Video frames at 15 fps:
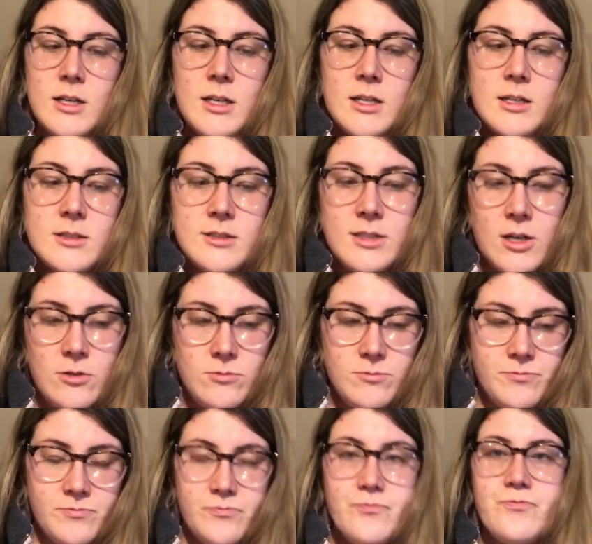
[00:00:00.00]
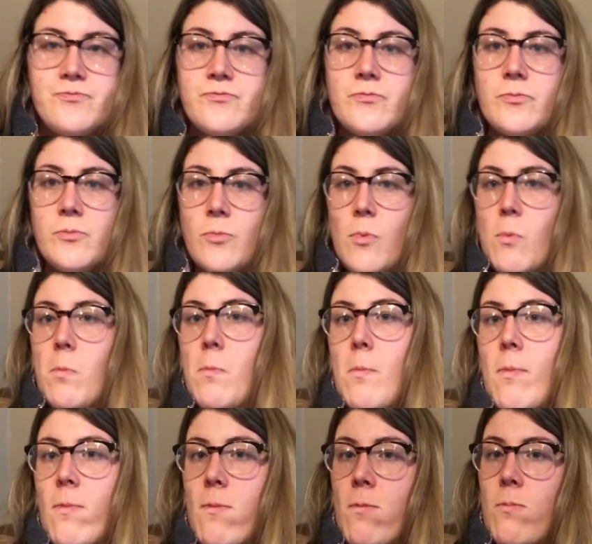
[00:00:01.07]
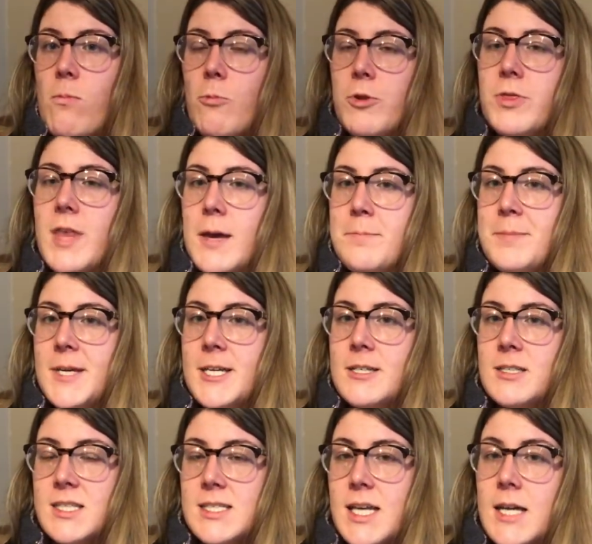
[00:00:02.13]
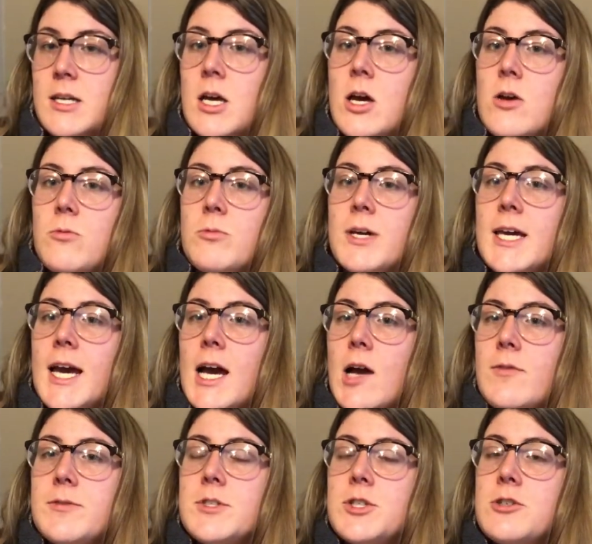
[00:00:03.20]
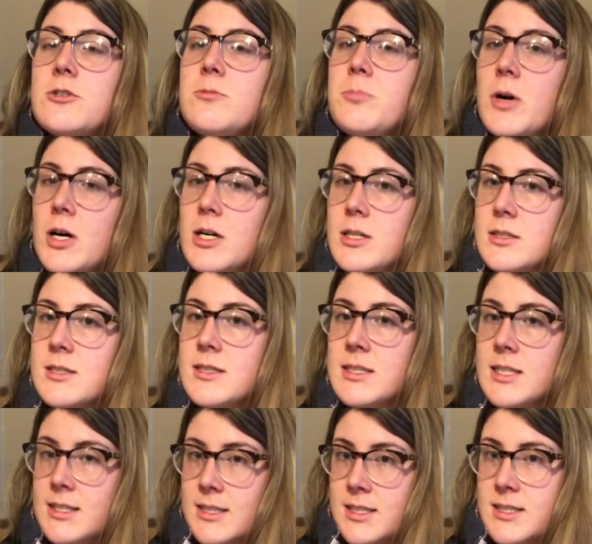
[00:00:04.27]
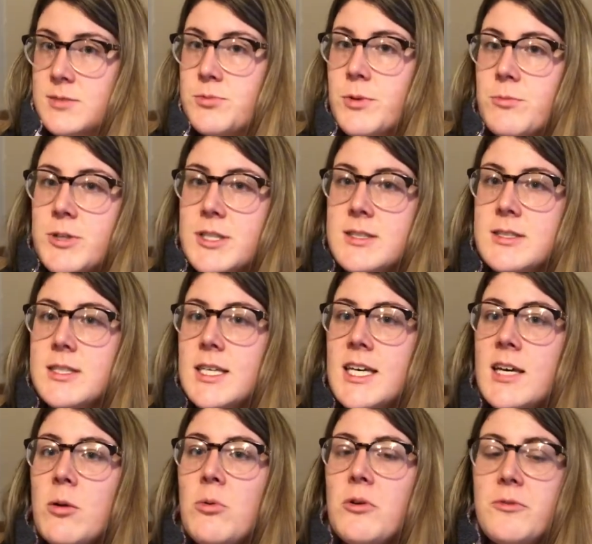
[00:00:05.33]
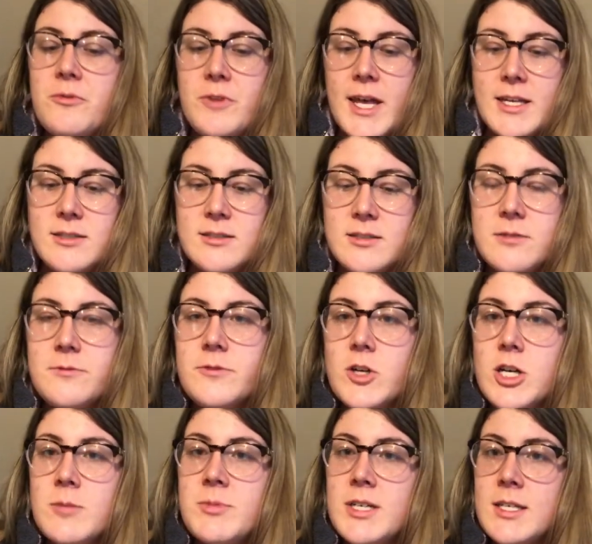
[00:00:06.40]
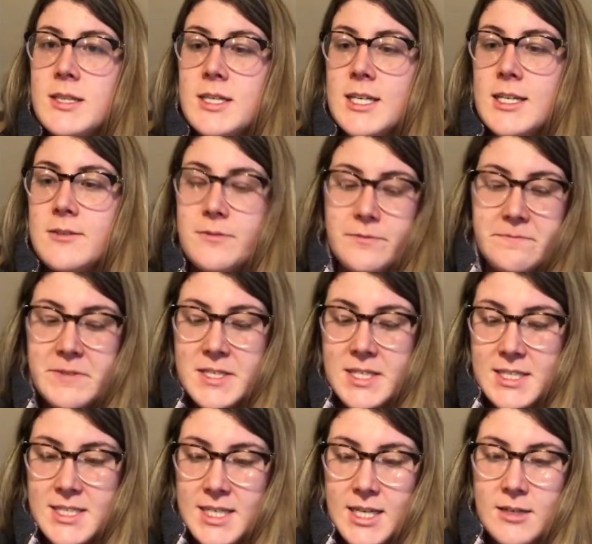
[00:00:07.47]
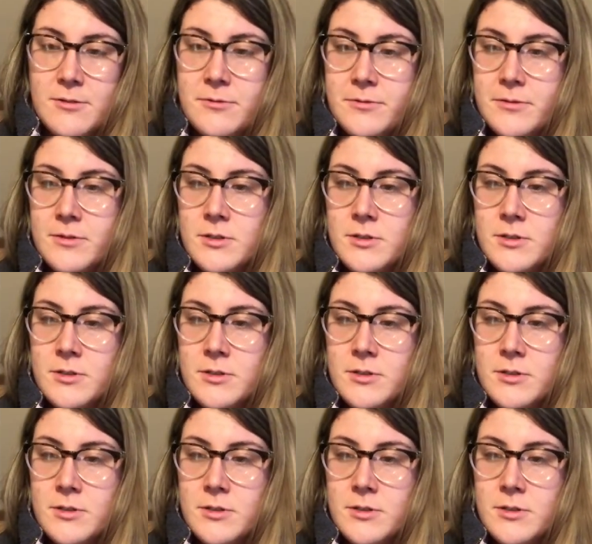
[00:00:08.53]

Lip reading: So, with that being said, we have two parts to this. When we see a reflexive verb in the infinitive